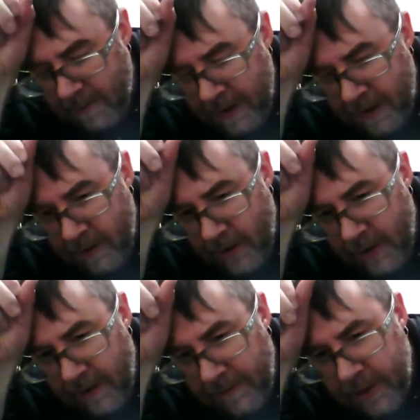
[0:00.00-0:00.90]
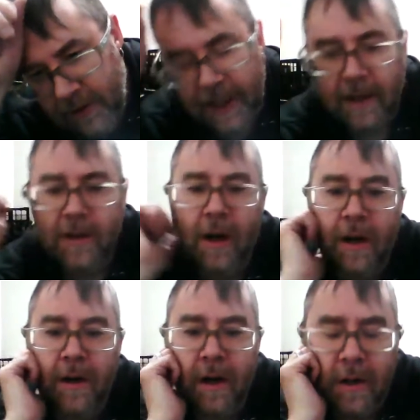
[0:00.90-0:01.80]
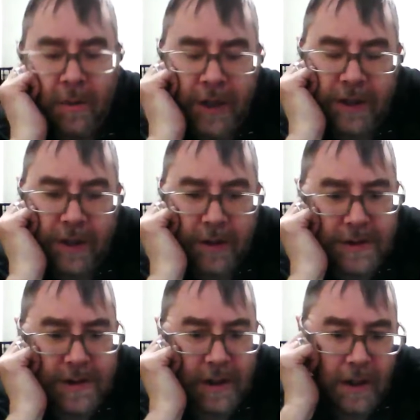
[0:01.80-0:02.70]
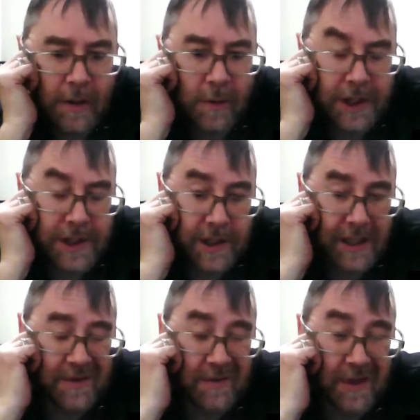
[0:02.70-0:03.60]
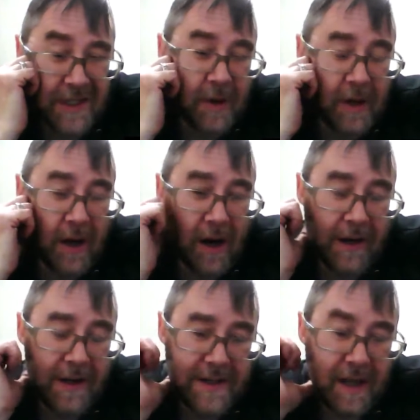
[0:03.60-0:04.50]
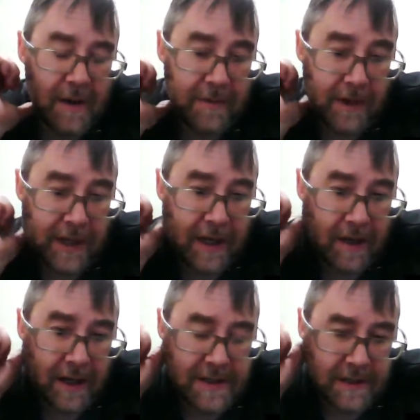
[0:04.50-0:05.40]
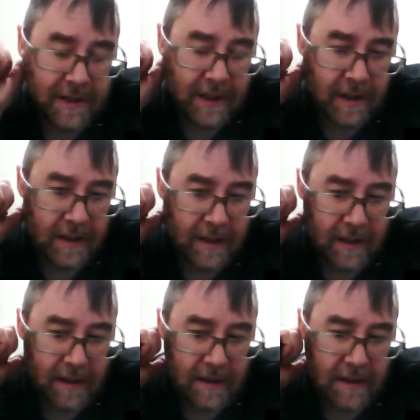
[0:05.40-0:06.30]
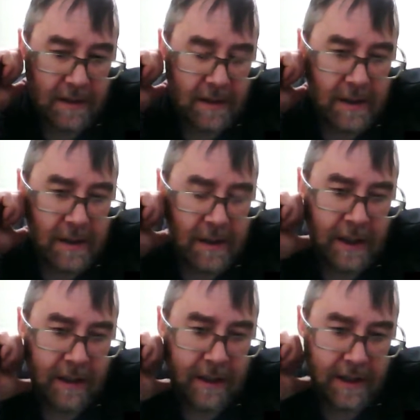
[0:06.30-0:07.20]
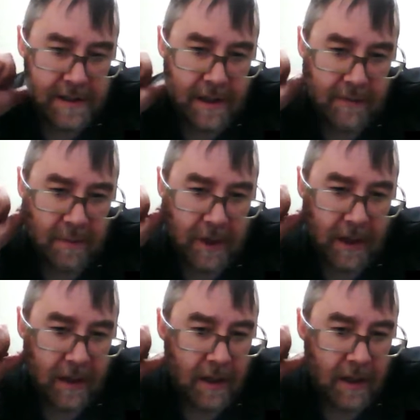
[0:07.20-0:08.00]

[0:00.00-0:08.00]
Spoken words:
you're going to have to do the Anaconda on Windows, which is pretty hard to set up for Keras and that kind of stuff. But